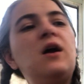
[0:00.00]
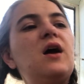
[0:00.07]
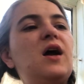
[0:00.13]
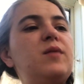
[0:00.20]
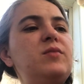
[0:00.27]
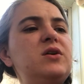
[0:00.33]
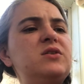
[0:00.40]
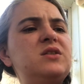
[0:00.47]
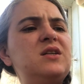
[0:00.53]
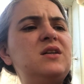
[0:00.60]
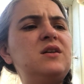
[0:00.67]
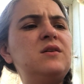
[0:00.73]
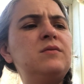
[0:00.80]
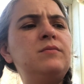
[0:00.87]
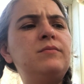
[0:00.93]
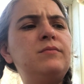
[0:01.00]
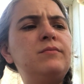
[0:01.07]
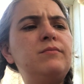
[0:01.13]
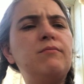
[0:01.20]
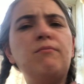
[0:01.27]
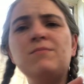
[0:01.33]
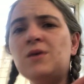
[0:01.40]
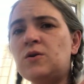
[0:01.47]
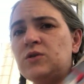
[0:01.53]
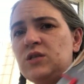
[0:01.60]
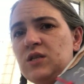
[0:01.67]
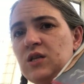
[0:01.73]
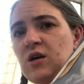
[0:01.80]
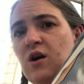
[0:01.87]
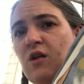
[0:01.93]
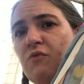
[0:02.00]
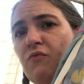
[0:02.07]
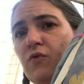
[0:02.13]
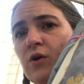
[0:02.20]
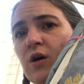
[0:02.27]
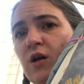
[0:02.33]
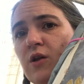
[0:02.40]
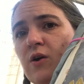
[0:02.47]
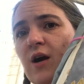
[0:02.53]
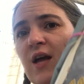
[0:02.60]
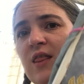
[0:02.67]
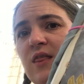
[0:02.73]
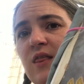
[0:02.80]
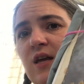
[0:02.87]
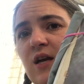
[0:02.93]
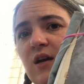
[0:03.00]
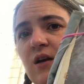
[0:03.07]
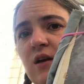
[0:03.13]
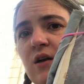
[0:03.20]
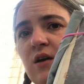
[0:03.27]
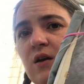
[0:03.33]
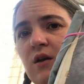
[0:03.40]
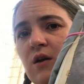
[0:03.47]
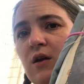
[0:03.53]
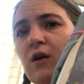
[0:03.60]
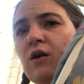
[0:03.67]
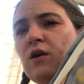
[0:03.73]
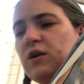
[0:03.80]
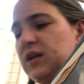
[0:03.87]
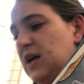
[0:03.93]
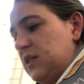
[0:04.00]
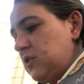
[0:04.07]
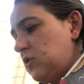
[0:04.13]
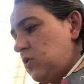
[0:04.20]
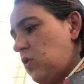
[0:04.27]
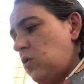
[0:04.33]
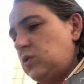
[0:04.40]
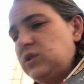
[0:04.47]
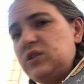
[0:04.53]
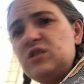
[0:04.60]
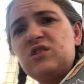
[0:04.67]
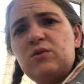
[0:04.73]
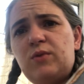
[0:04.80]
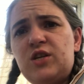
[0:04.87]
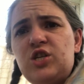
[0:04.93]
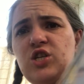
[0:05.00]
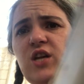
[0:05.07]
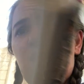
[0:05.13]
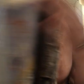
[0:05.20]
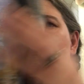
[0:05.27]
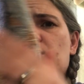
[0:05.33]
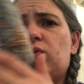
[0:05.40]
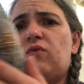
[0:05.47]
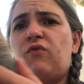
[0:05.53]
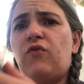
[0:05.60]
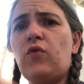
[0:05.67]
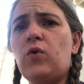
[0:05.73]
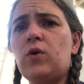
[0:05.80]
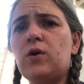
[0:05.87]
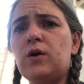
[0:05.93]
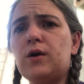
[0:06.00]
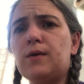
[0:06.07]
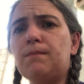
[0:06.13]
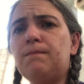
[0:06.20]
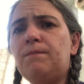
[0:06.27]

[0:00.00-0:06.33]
I'm using most of the called for color. I think, yeah, the gold switched out for,